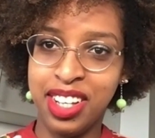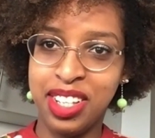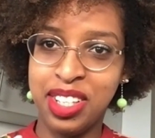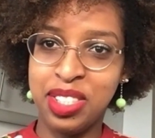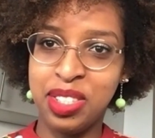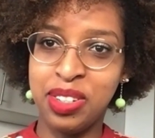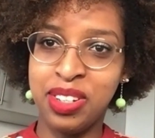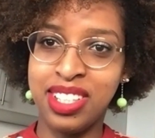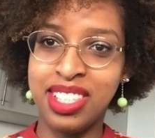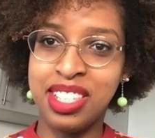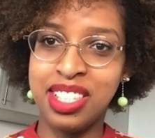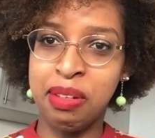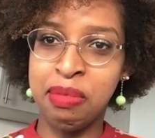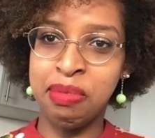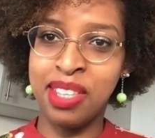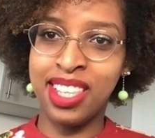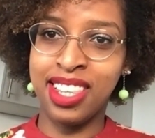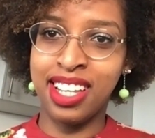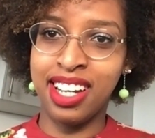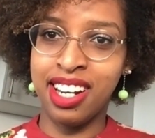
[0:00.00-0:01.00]
So it's
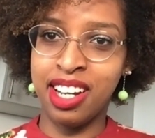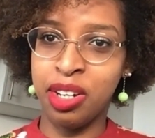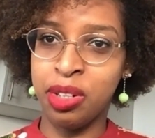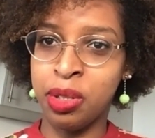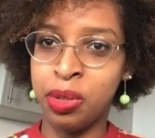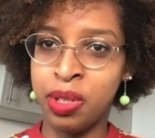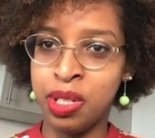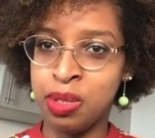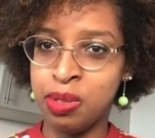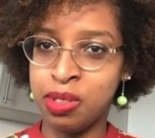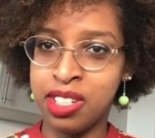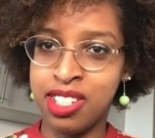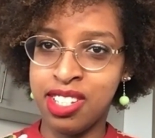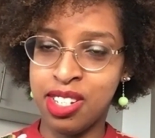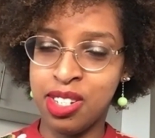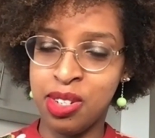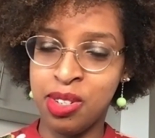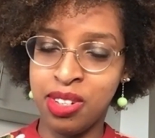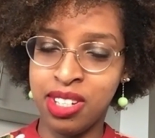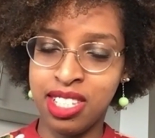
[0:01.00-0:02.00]
something that I always
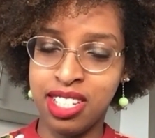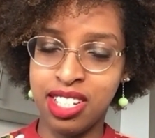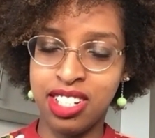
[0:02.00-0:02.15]
wanted to do as